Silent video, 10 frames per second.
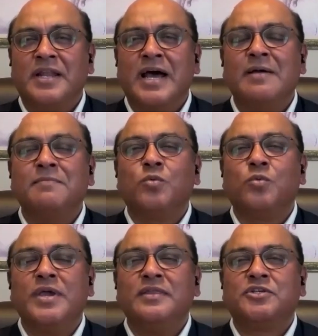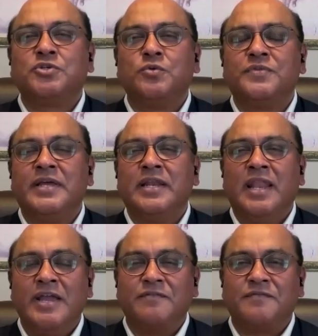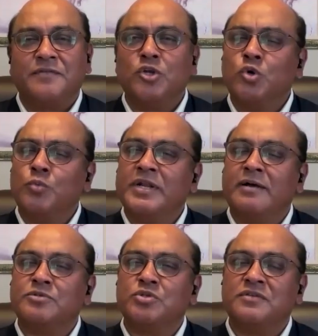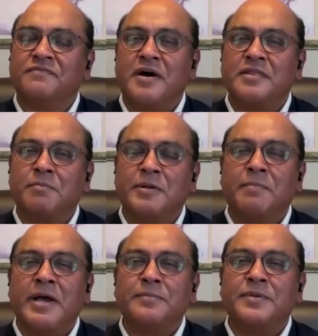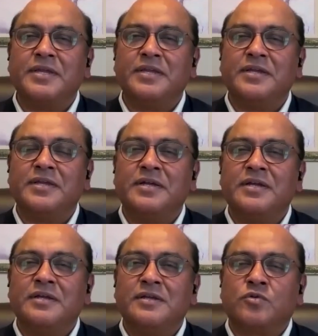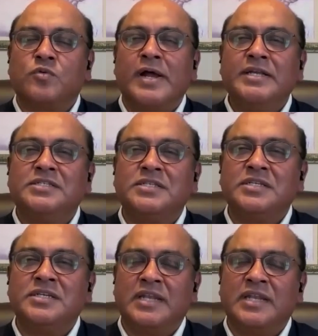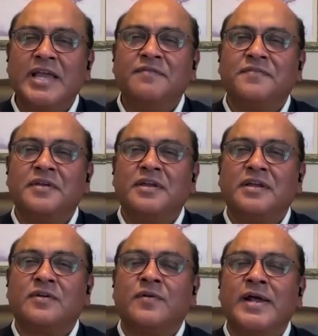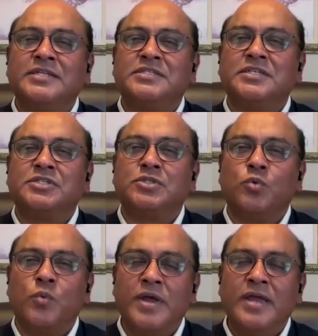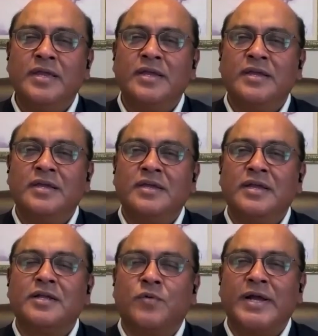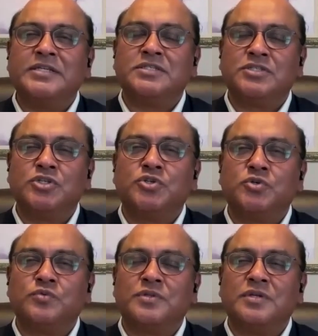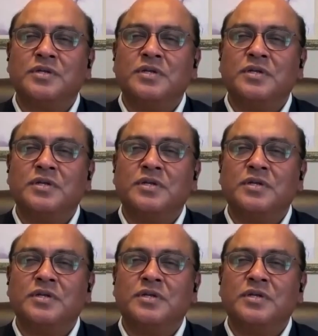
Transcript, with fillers: that I am the way, the truth, and life. No one comes to the Father but by me. Christ is life Christ is the way and Christ is the truth.